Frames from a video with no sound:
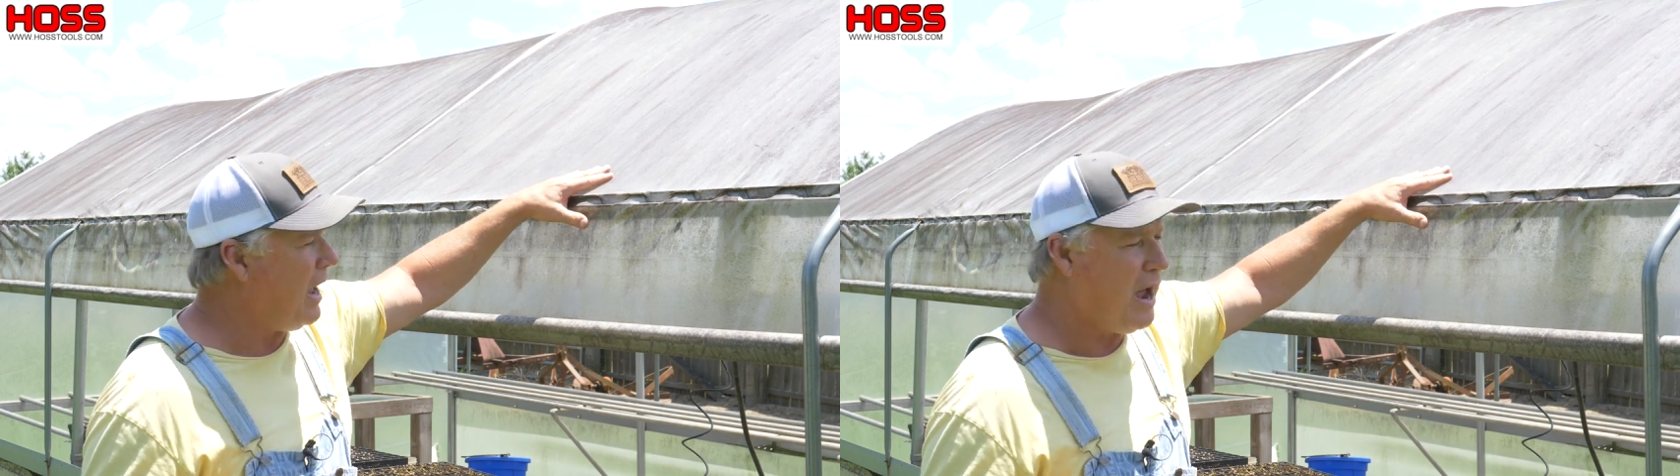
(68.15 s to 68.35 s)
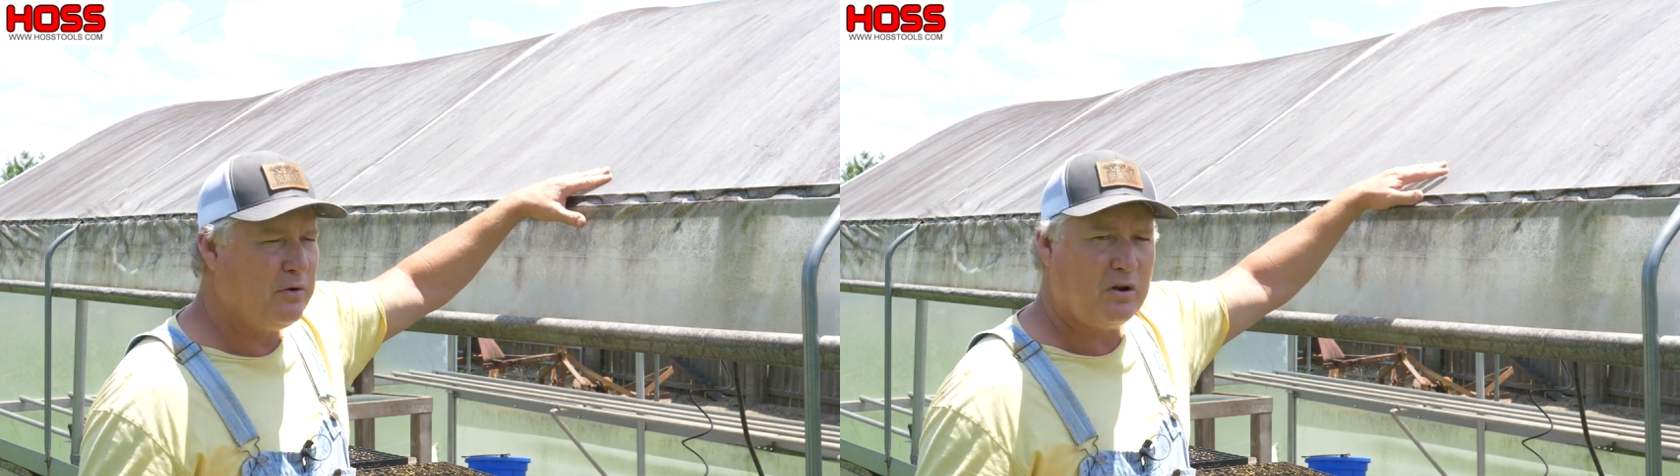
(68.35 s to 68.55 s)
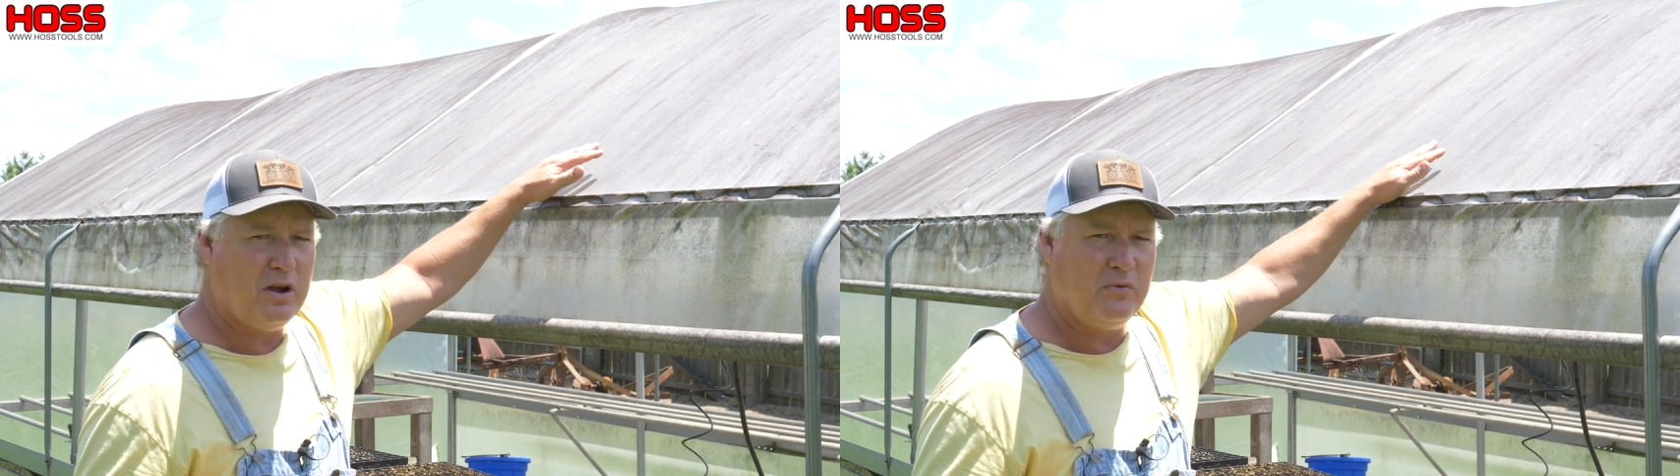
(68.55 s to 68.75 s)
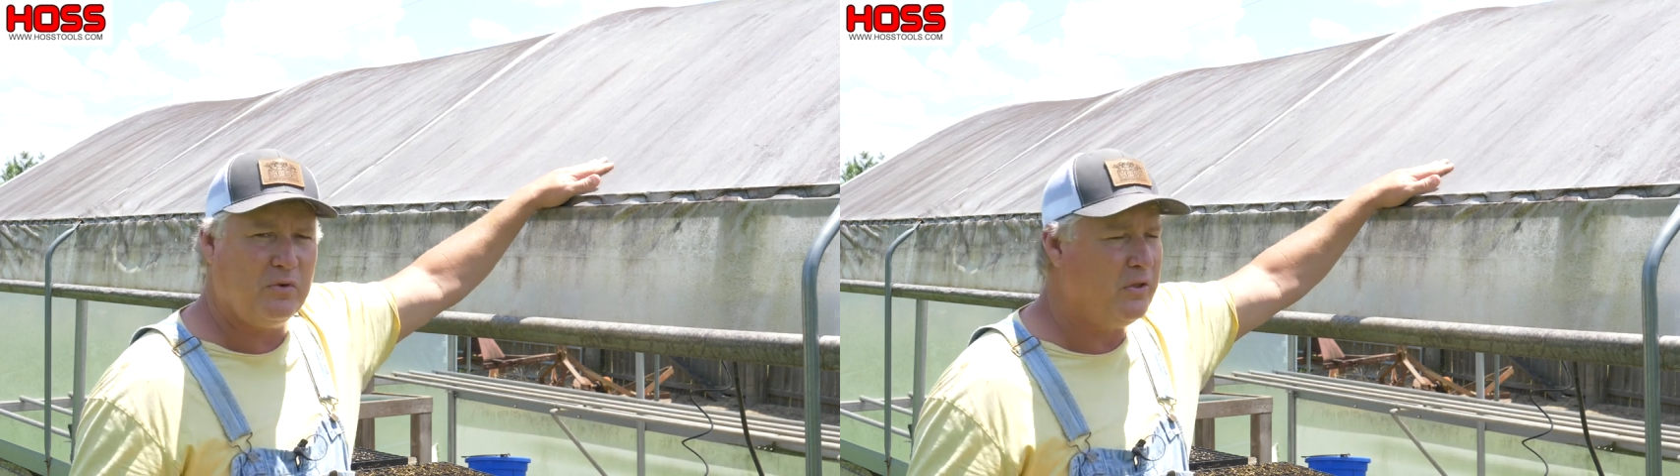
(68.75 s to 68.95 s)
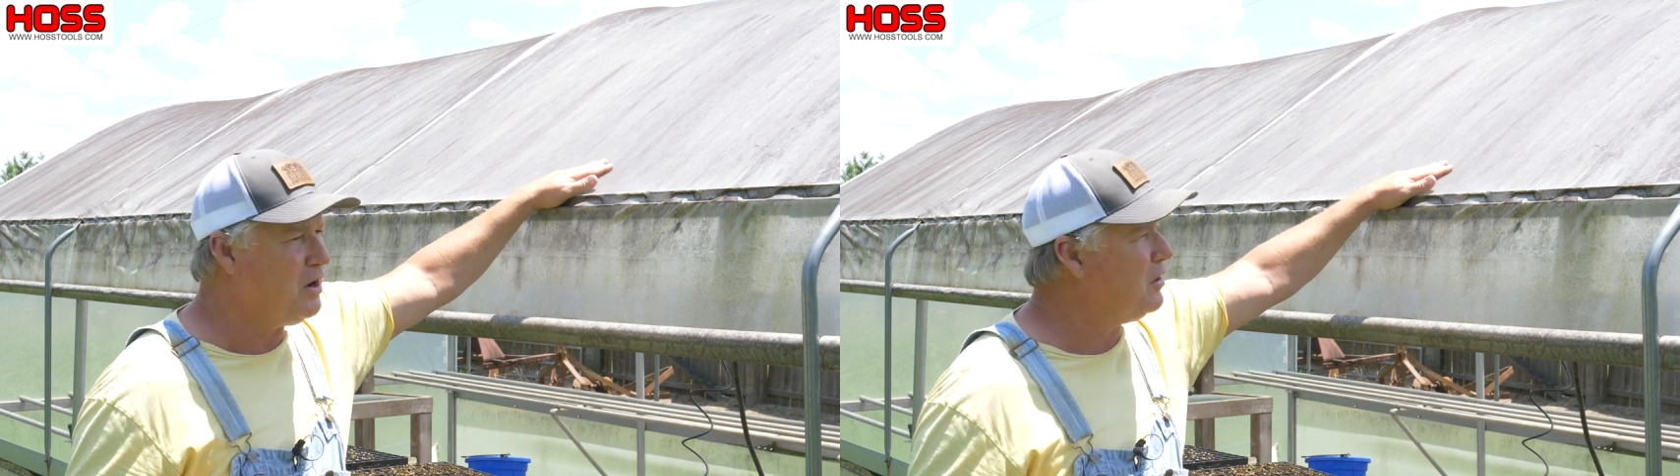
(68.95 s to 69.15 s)
outer
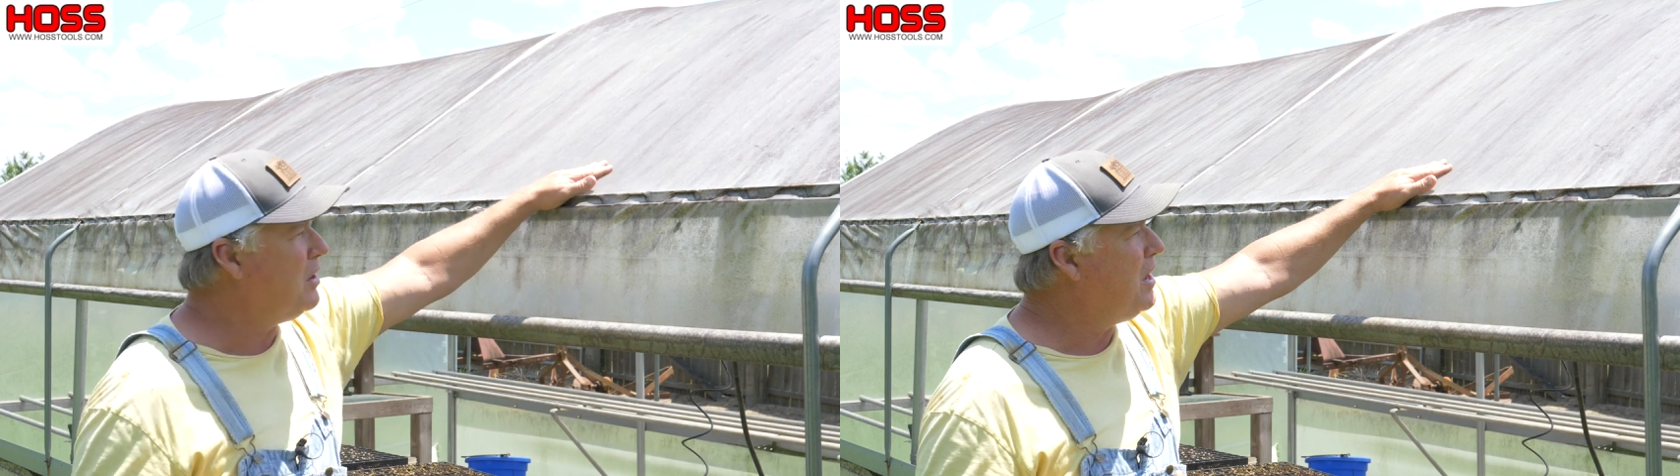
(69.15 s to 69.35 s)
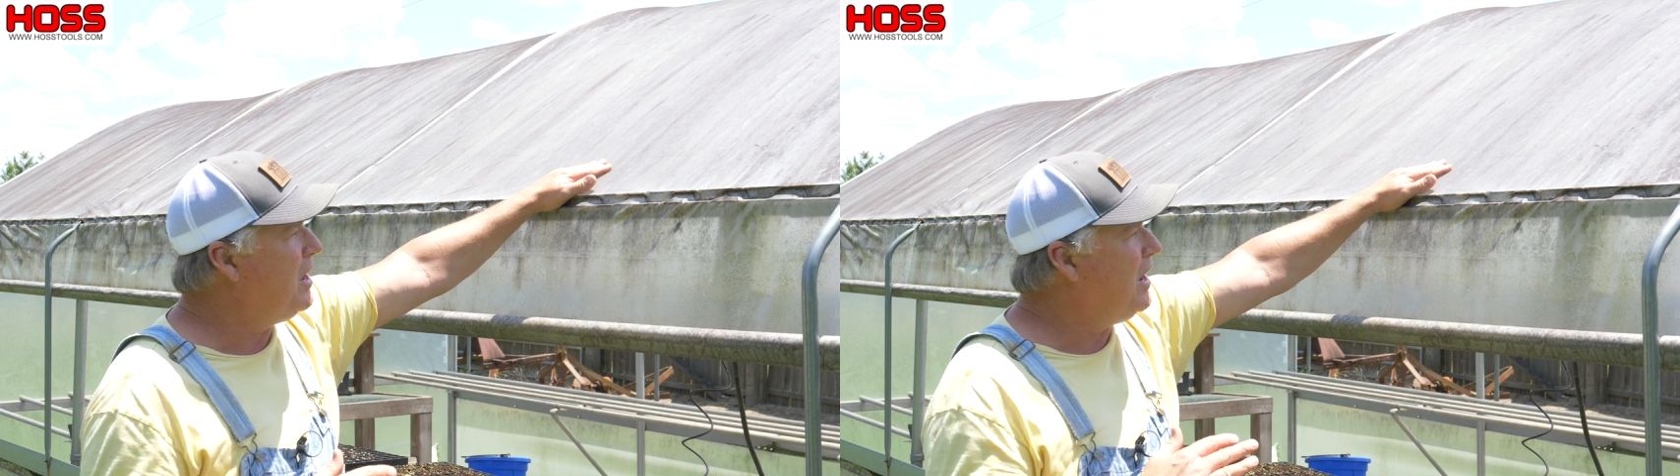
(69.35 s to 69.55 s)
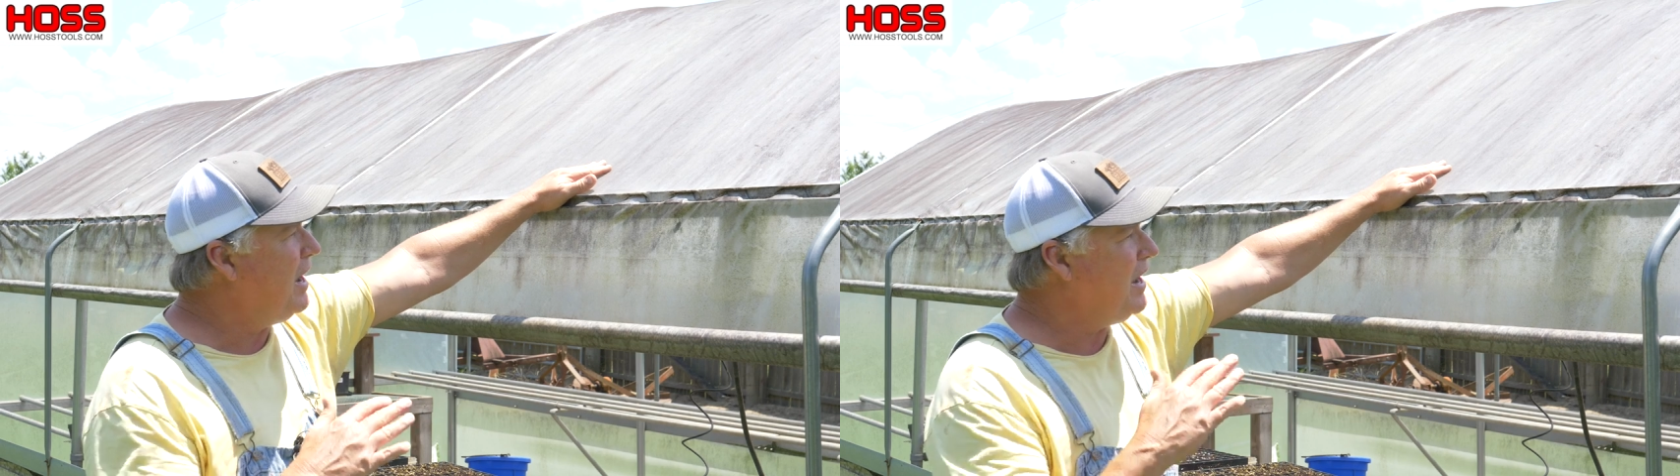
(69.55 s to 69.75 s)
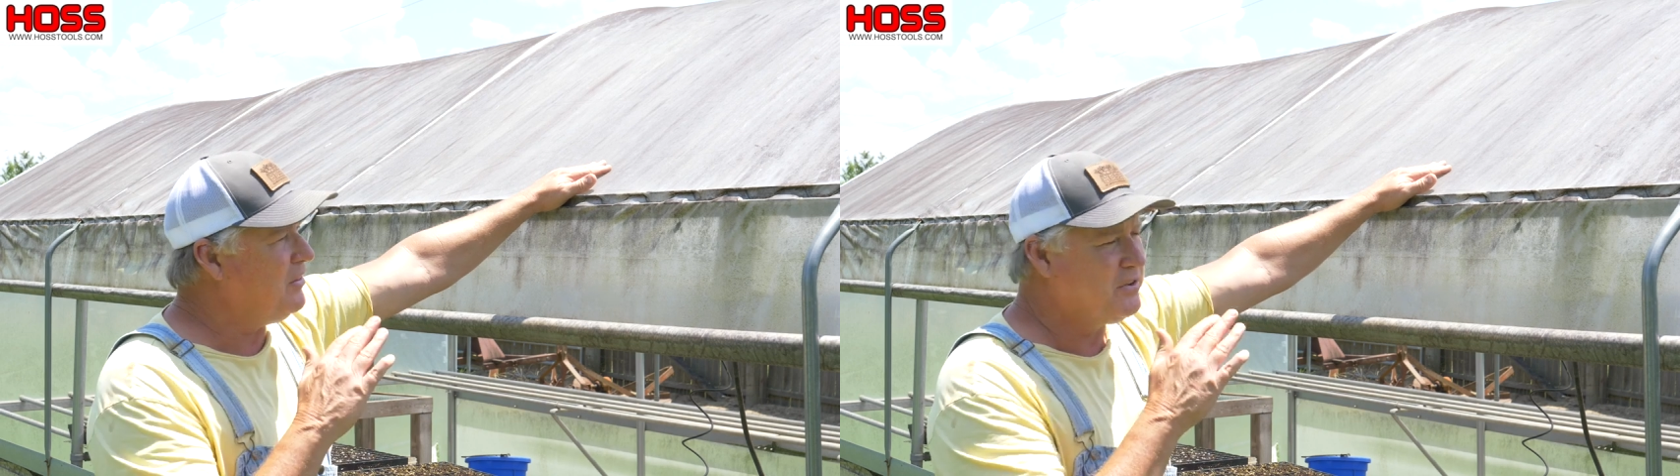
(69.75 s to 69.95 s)
covering there and